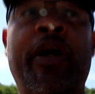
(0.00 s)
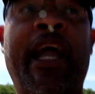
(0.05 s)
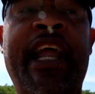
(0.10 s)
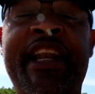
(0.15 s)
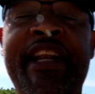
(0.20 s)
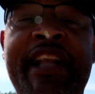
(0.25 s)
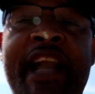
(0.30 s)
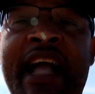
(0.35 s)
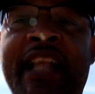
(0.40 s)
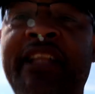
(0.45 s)

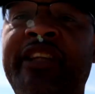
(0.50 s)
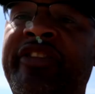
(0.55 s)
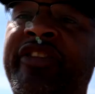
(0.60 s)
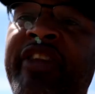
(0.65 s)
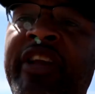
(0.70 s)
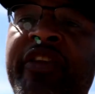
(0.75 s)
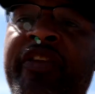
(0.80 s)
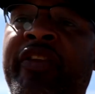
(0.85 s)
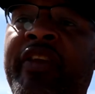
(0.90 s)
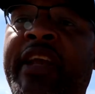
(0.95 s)
Acknowledge
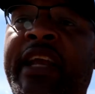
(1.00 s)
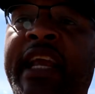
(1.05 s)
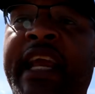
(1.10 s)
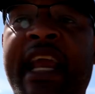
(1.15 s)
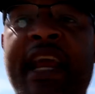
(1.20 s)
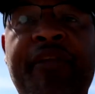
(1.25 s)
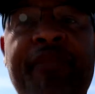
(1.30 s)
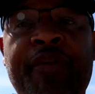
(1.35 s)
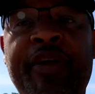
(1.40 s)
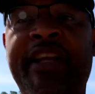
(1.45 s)
us
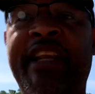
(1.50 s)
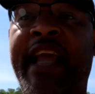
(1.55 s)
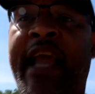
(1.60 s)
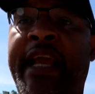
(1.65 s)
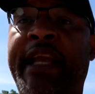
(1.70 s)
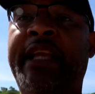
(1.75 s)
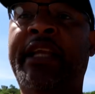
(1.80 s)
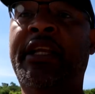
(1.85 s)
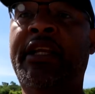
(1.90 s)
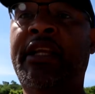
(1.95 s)
every
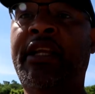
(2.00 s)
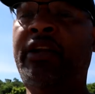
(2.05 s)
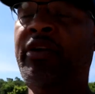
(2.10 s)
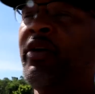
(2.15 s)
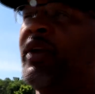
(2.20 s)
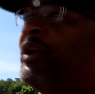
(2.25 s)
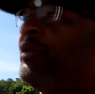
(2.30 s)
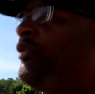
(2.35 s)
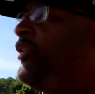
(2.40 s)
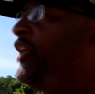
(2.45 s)
day. You know what I'm